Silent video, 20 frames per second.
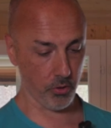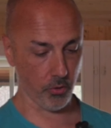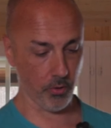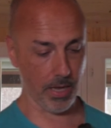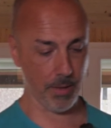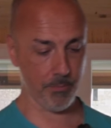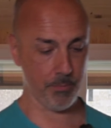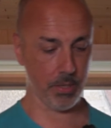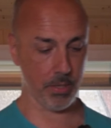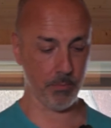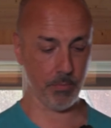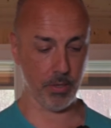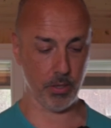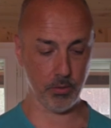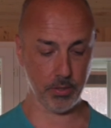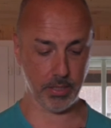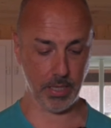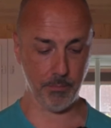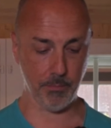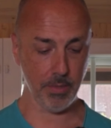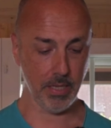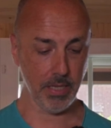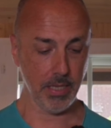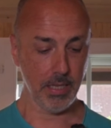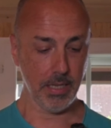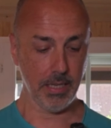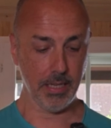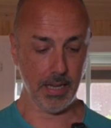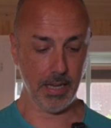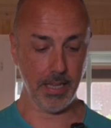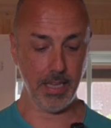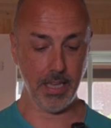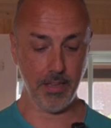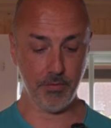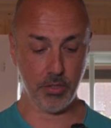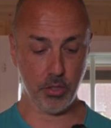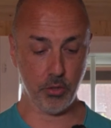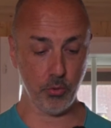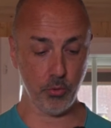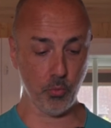happy about them. I have
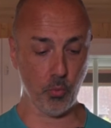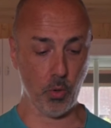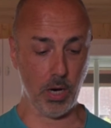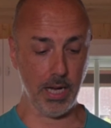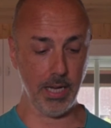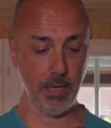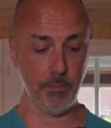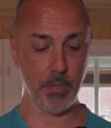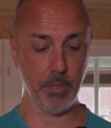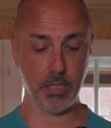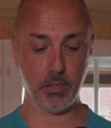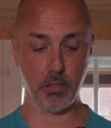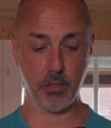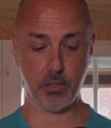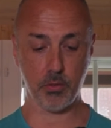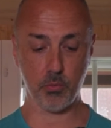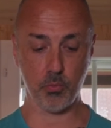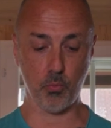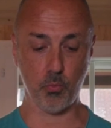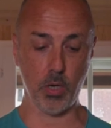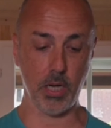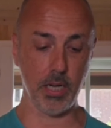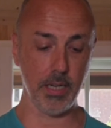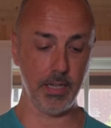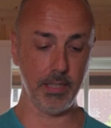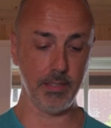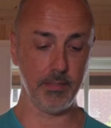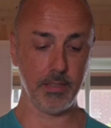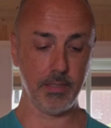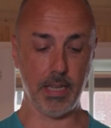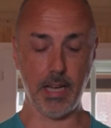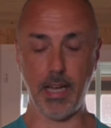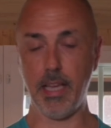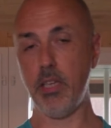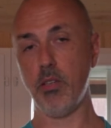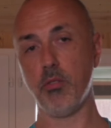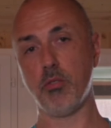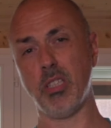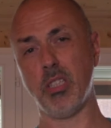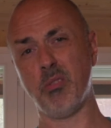two. Why? Because one, I
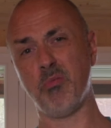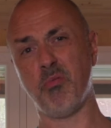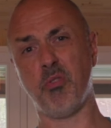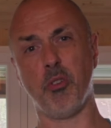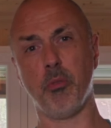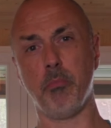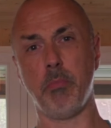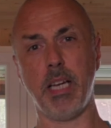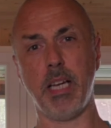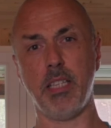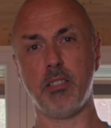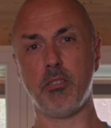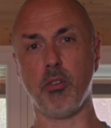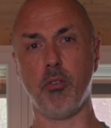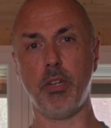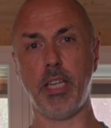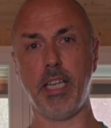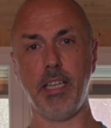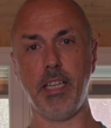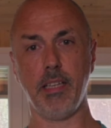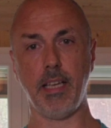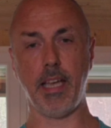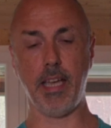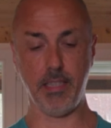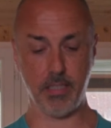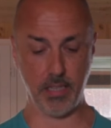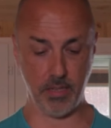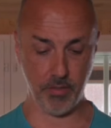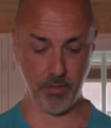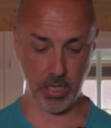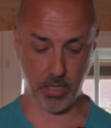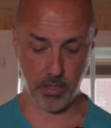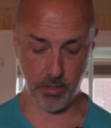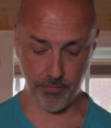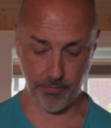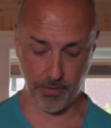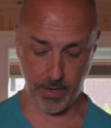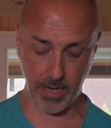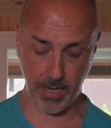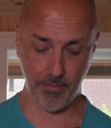use it for my Sony
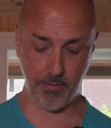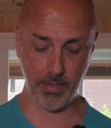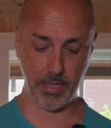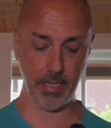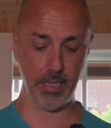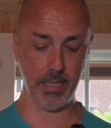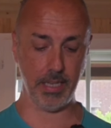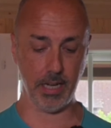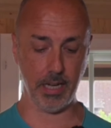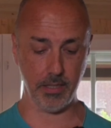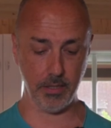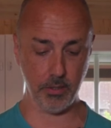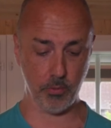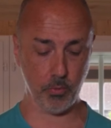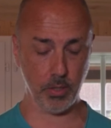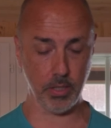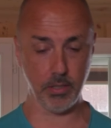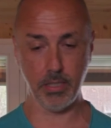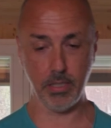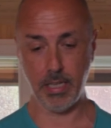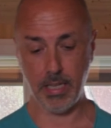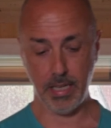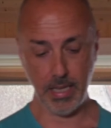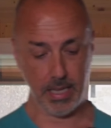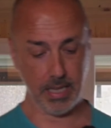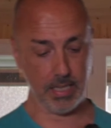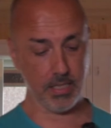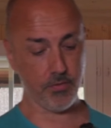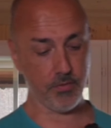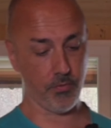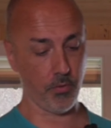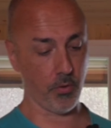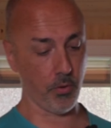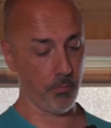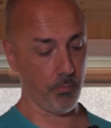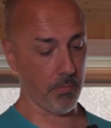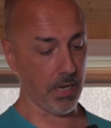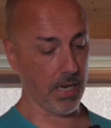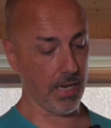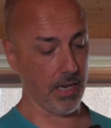a7R5, and the other one is for
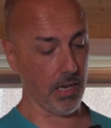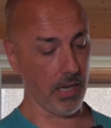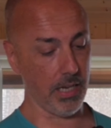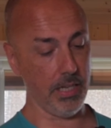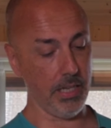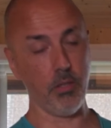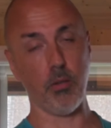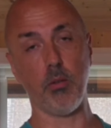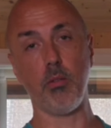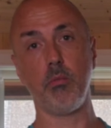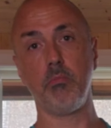my little